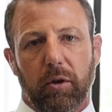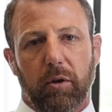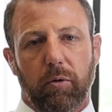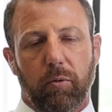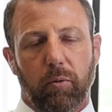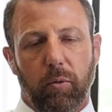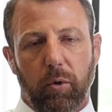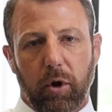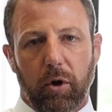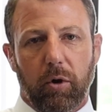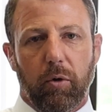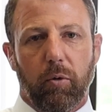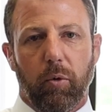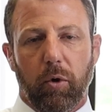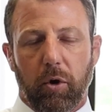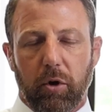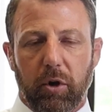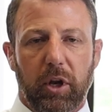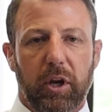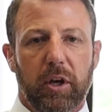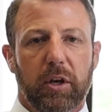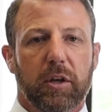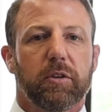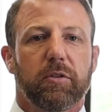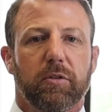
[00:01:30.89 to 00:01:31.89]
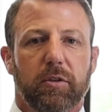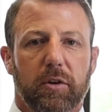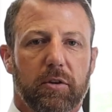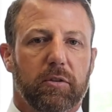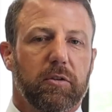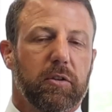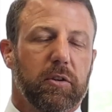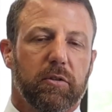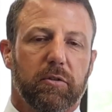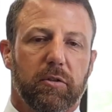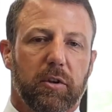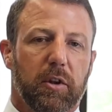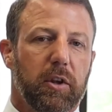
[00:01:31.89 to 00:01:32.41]
We're needing
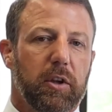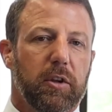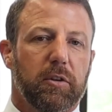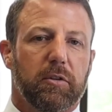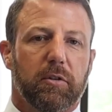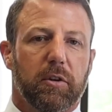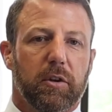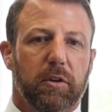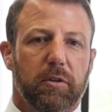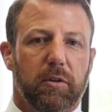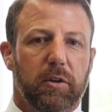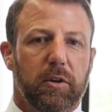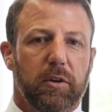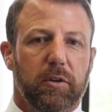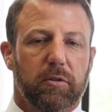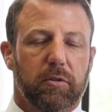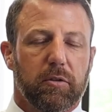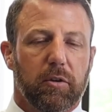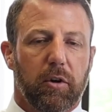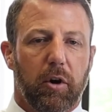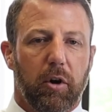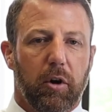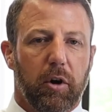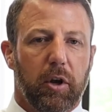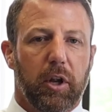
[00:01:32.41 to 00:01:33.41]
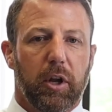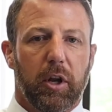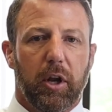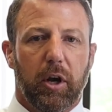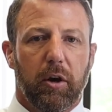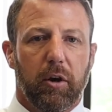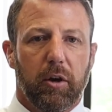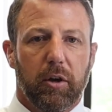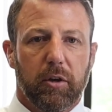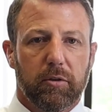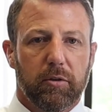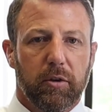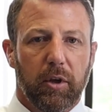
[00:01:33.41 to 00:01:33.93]
assistance in these hard hit
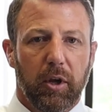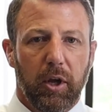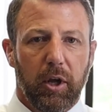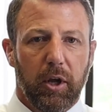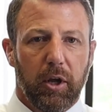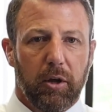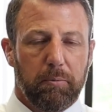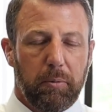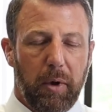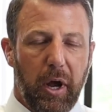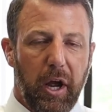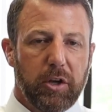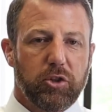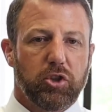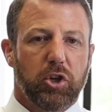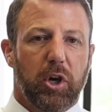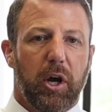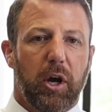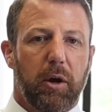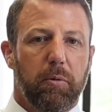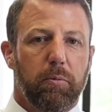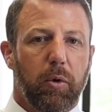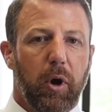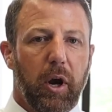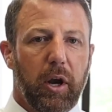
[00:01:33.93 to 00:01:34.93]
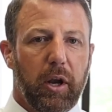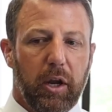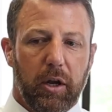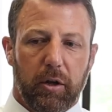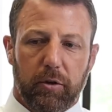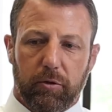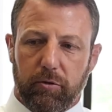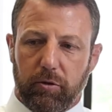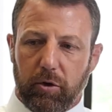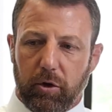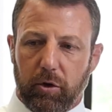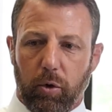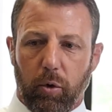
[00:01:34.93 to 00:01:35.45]
areas. My job right
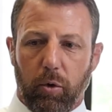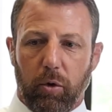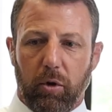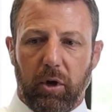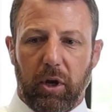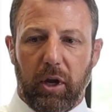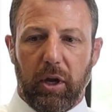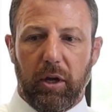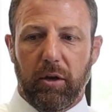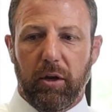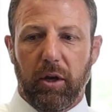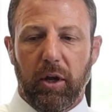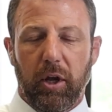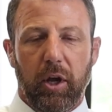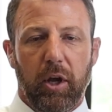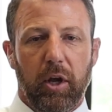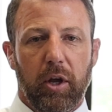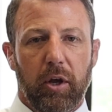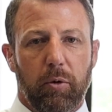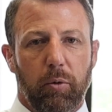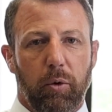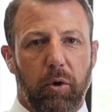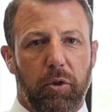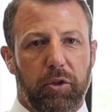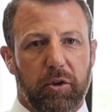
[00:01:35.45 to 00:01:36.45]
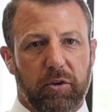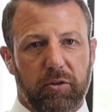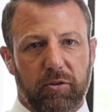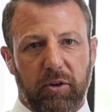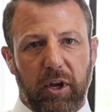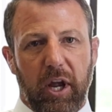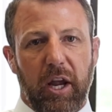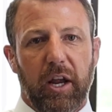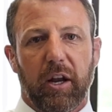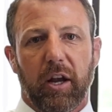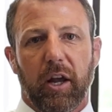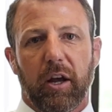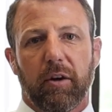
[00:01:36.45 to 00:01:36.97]
now is to coordinate with the
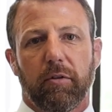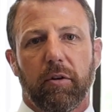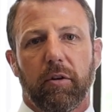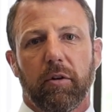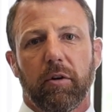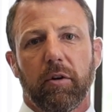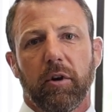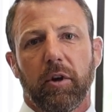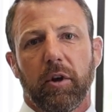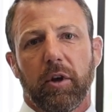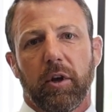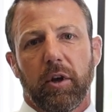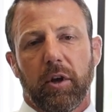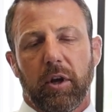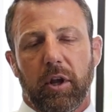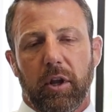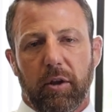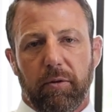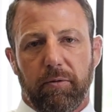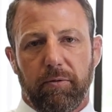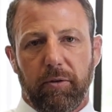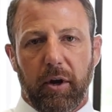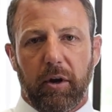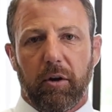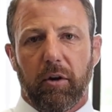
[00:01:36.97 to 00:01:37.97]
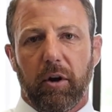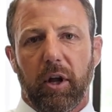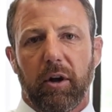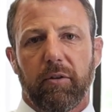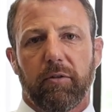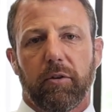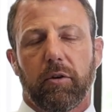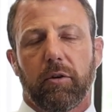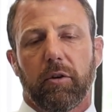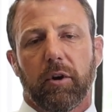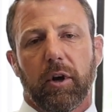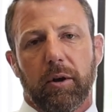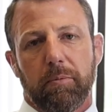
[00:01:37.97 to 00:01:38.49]
state level and the federal
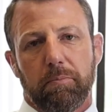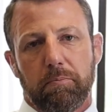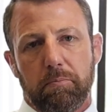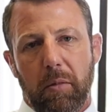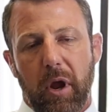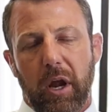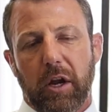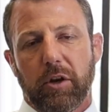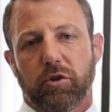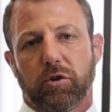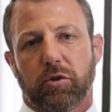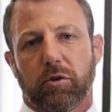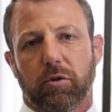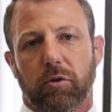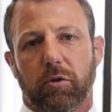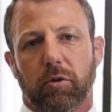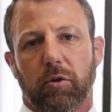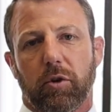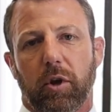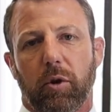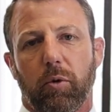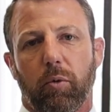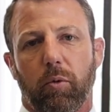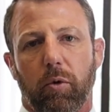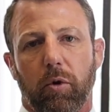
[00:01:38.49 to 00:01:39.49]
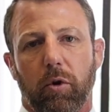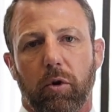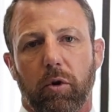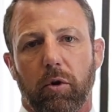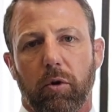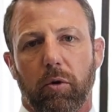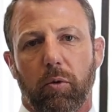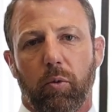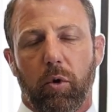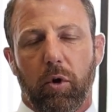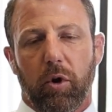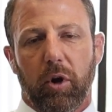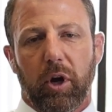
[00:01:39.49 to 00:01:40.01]
level and make sure that
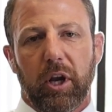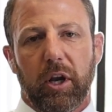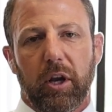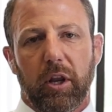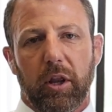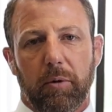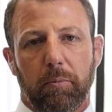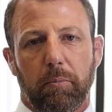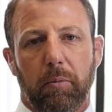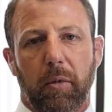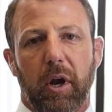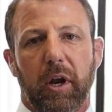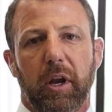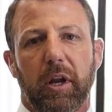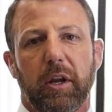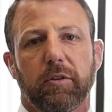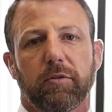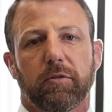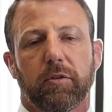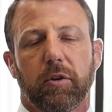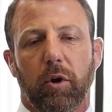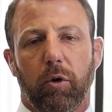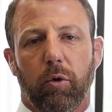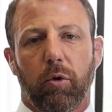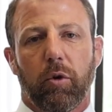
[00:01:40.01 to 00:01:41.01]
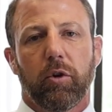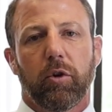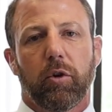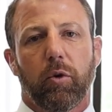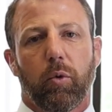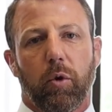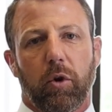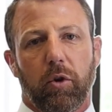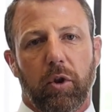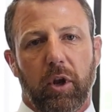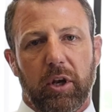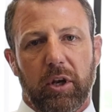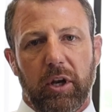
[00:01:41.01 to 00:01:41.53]
we're getting the monies going to
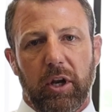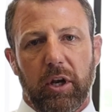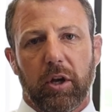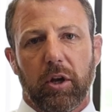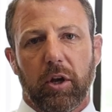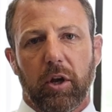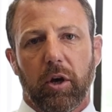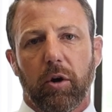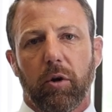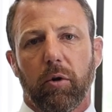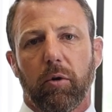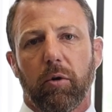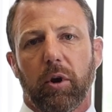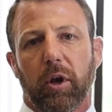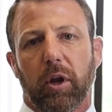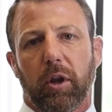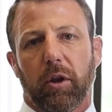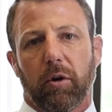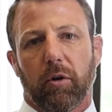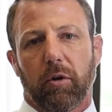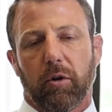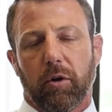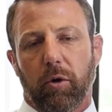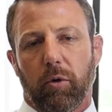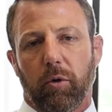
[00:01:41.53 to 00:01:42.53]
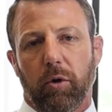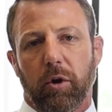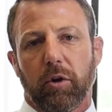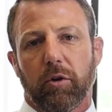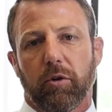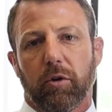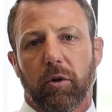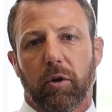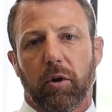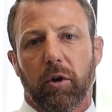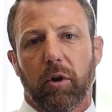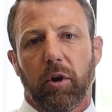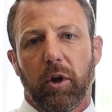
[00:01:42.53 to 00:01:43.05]
where they need to go, and they're going
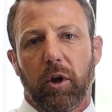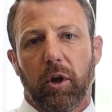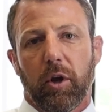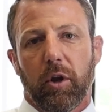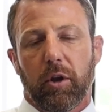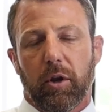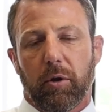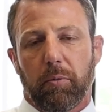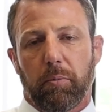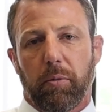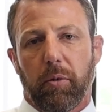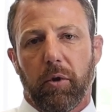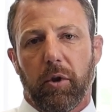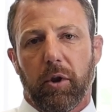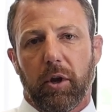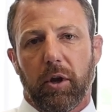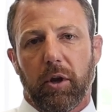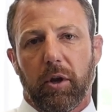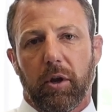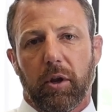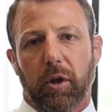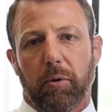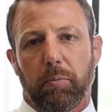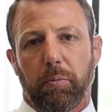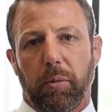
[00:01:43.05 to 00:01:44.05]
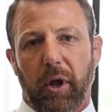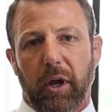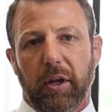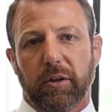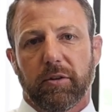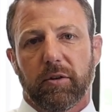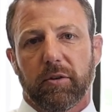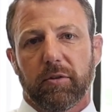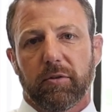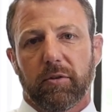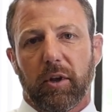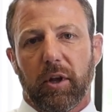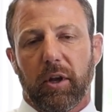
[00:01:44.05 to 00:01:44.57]
to the
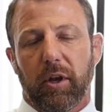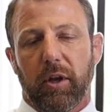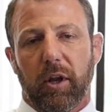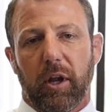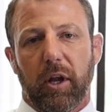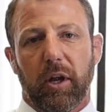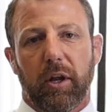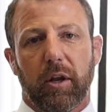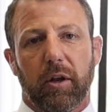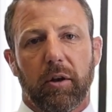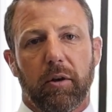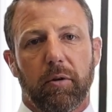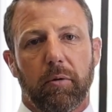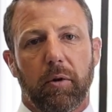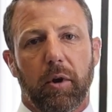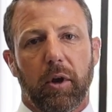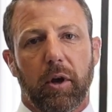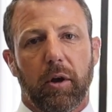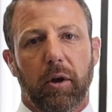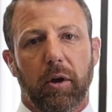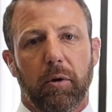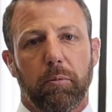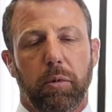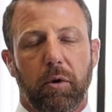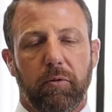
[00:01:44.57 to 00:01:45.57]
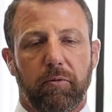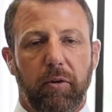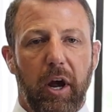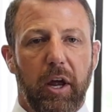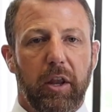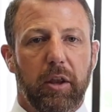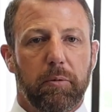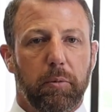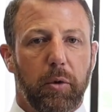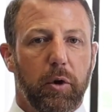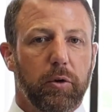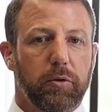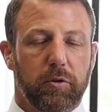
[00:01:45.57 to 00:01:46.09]
places that they can
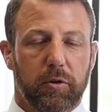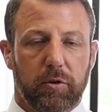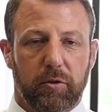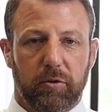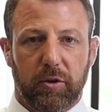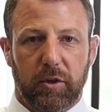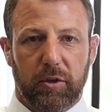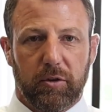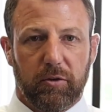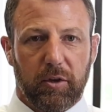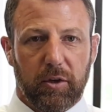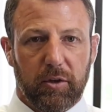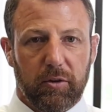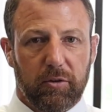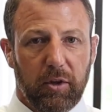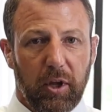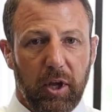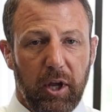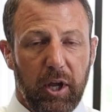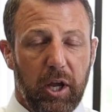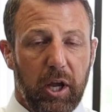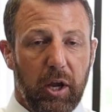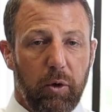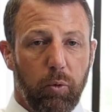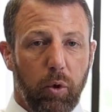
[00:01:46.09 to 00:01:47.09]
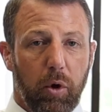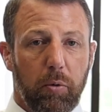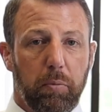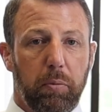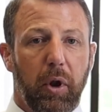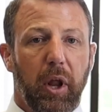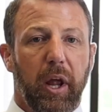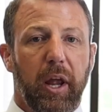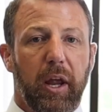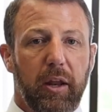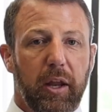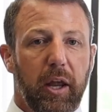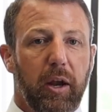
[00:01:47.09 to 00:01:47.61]
provide the most assistance. And we're
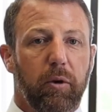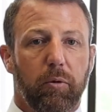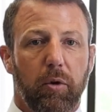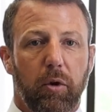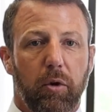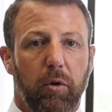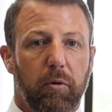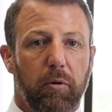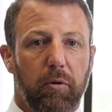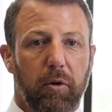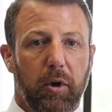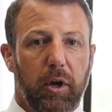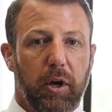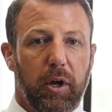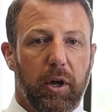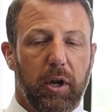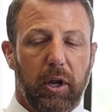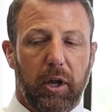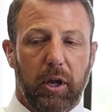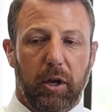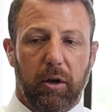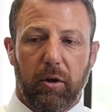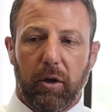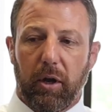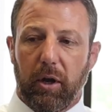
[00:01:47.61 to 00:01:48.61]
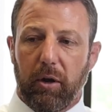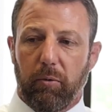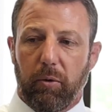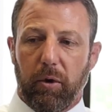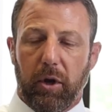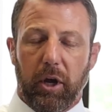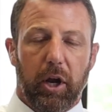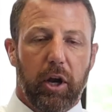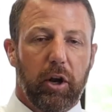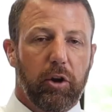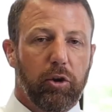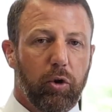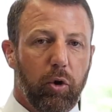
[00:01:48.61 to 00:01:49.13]
playing that role. And we
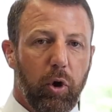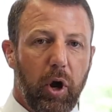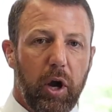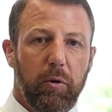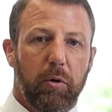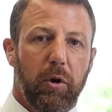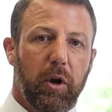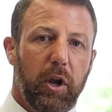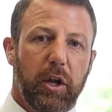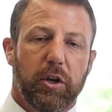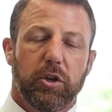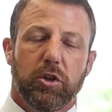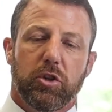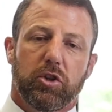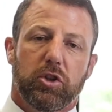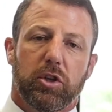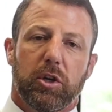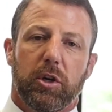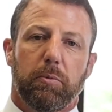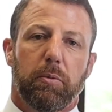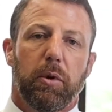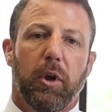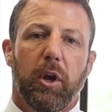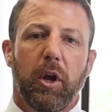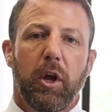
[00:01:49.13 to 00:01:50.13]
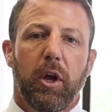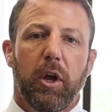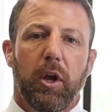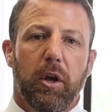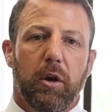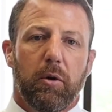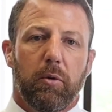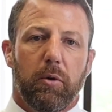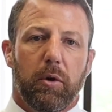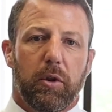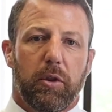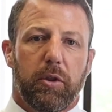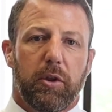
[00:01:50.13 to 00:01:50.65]
got a great relationship
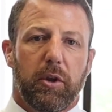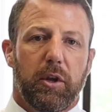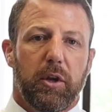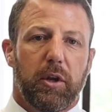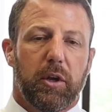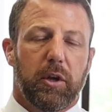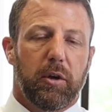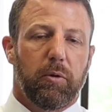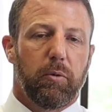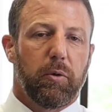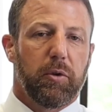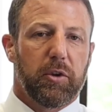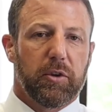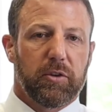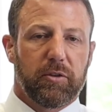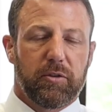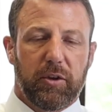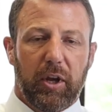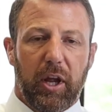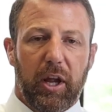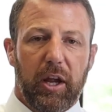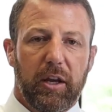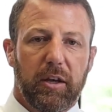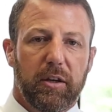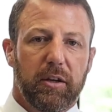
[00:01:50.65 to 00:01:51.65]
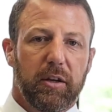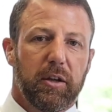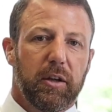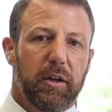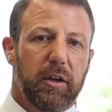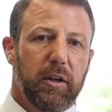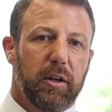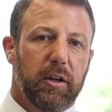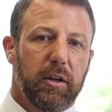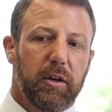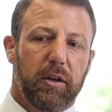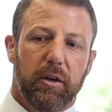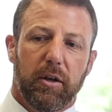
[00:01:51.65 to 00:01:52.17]
with the state
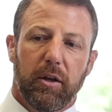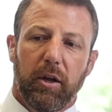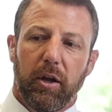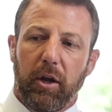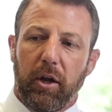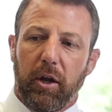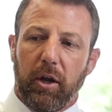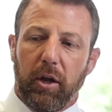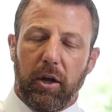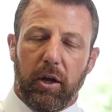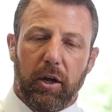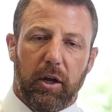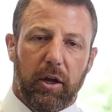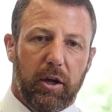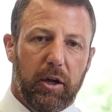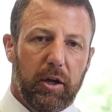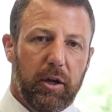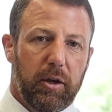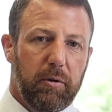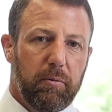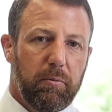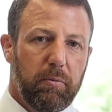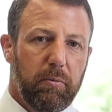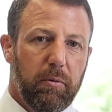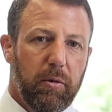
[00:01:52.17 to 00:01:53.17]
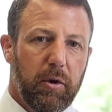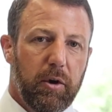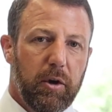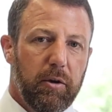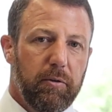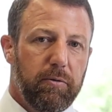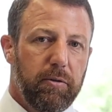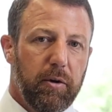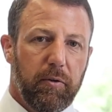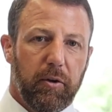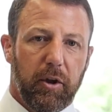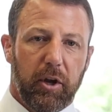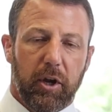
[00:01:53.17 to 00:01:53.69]
and
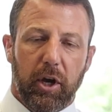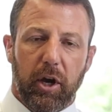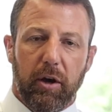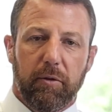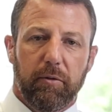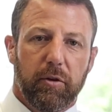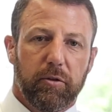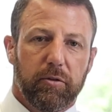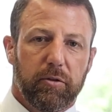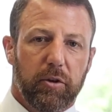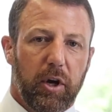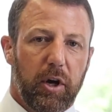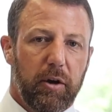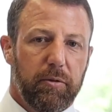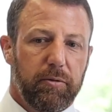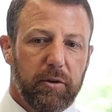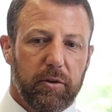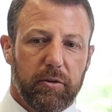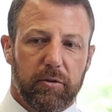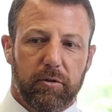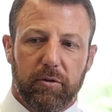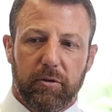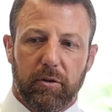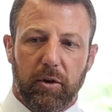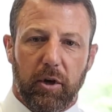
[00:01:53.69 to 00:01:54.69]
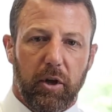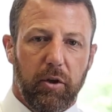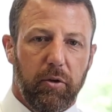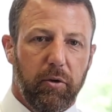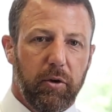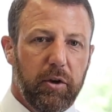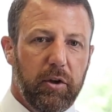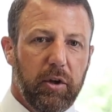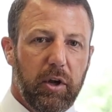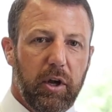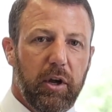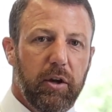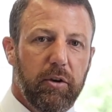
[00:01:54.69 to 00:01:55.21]
from the governor's office all
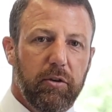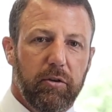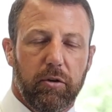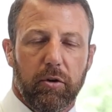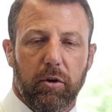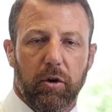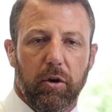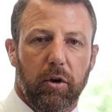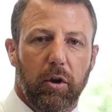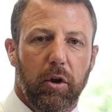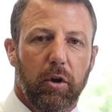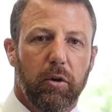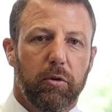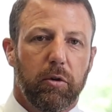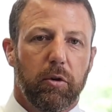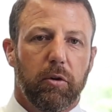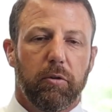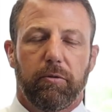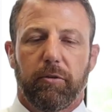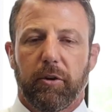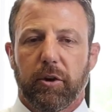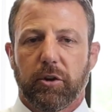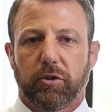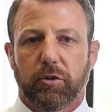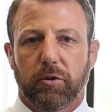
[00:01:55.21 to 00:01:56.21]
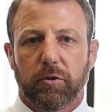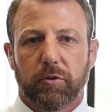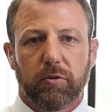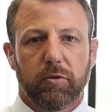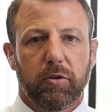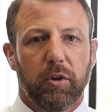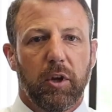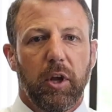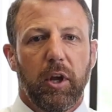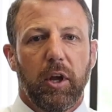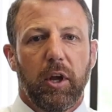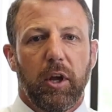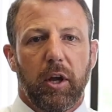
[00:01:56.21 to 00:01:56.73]
the way down to our local
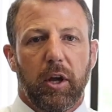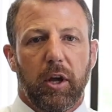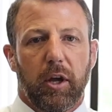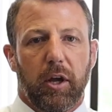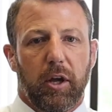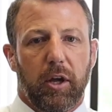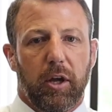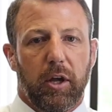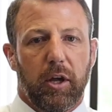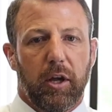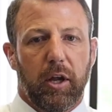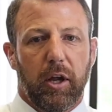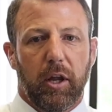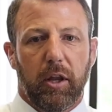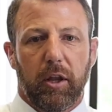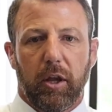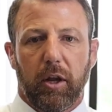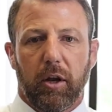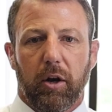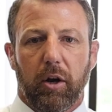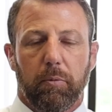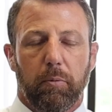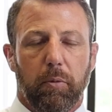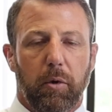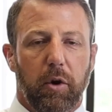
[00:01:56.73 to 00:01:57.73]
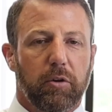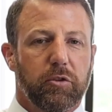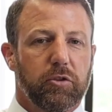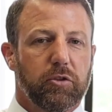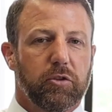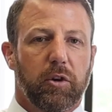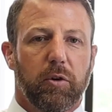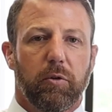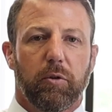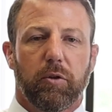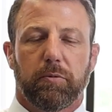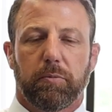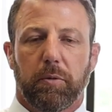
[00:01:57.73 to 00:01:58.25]
officials and then our
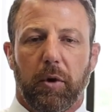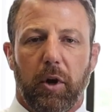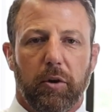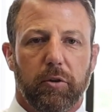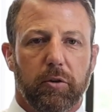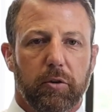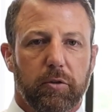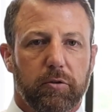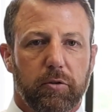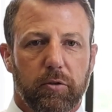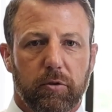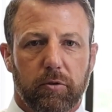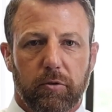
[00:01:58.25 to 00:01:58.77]
emergency responders.